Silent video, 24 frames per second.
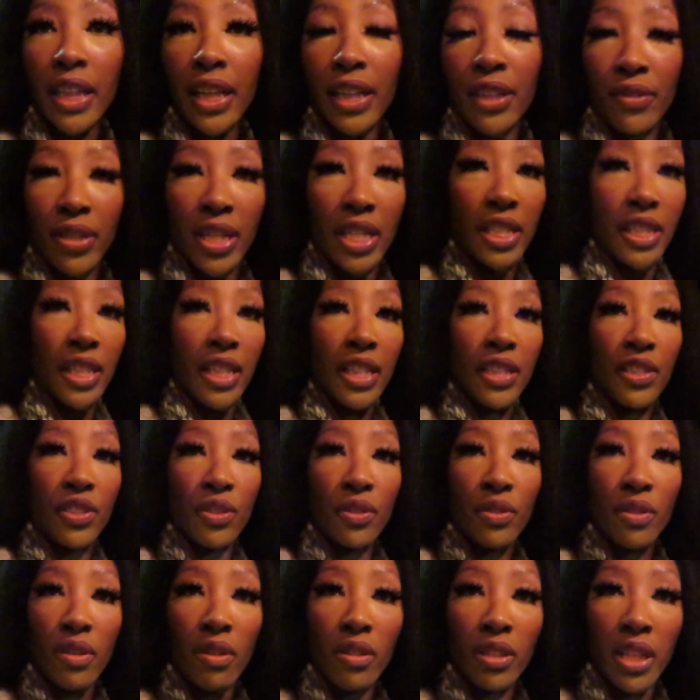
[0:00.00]
like crazy, as
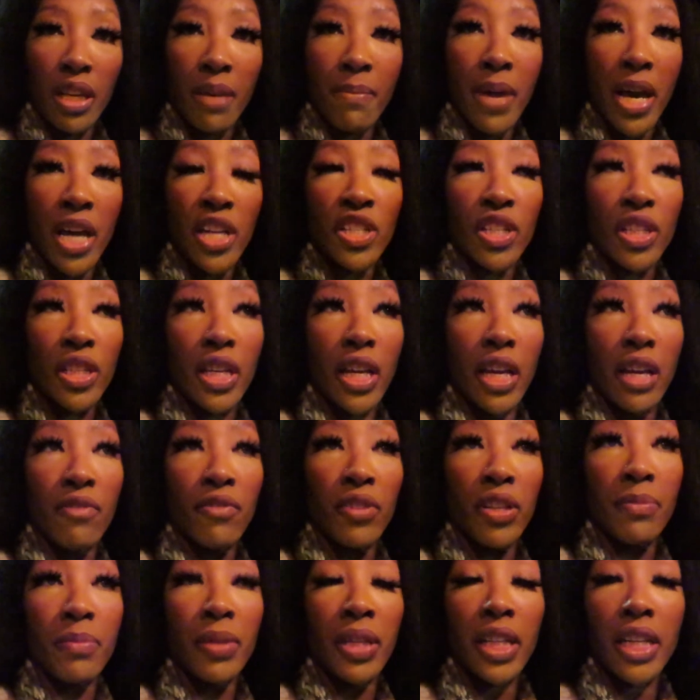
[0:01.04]
you can only imagine, and
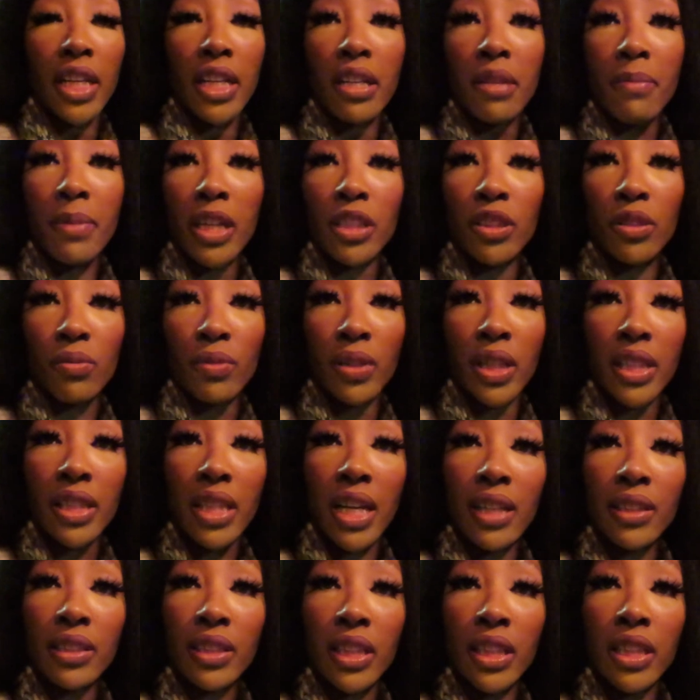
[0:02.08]
we've been getting about
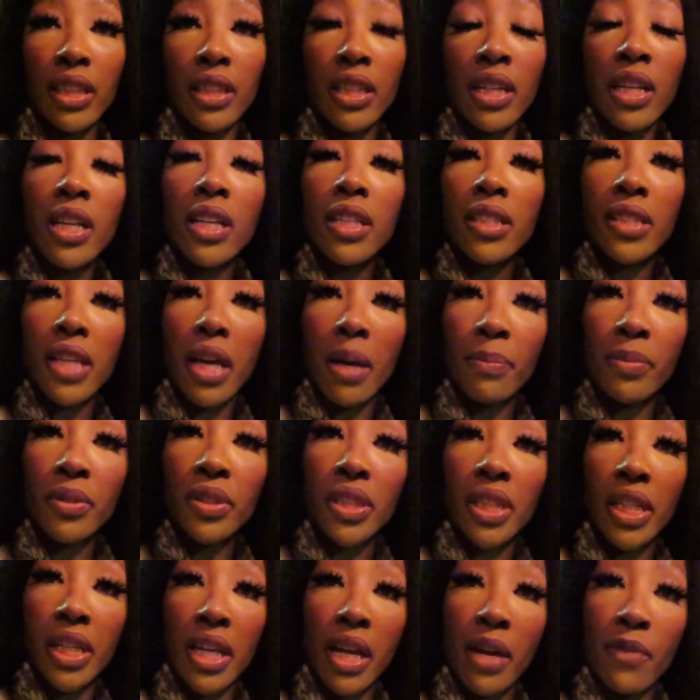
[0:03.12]
20,000 samples
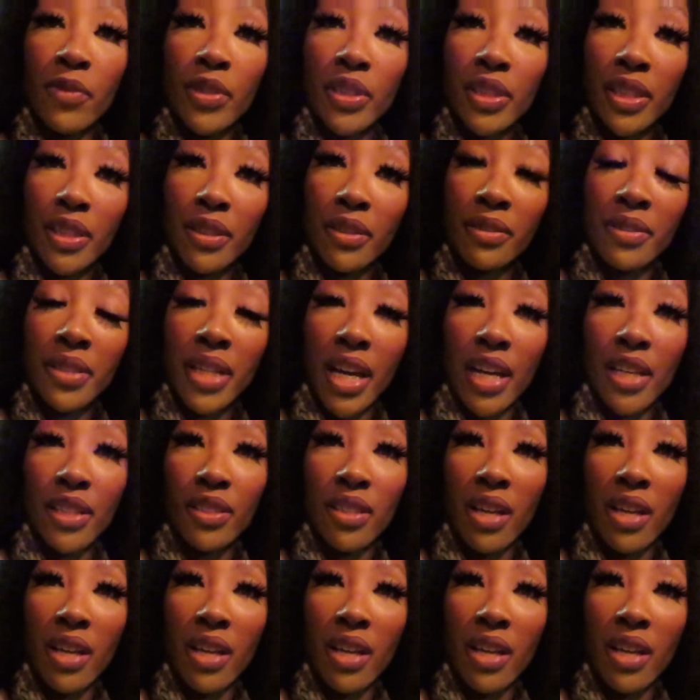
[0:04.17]
in every single day.